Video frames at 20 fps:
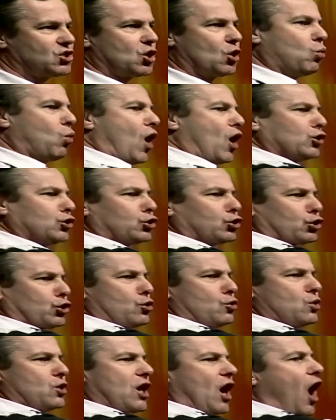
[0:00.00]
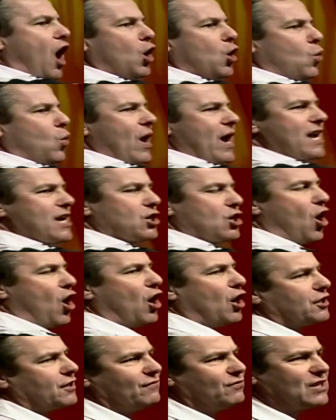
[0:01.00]
The one true Yahweh
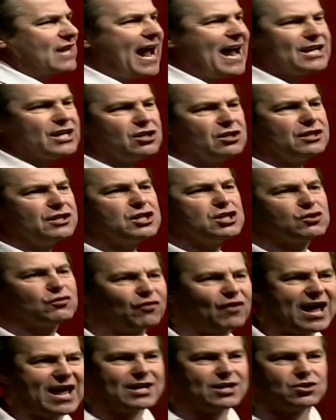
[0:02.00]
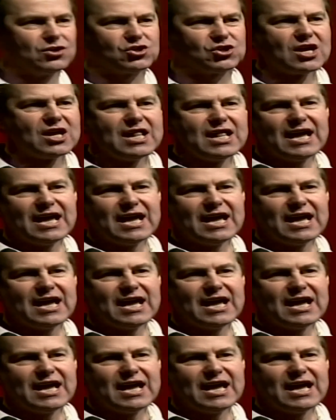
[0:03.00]
God of Daniel and his friends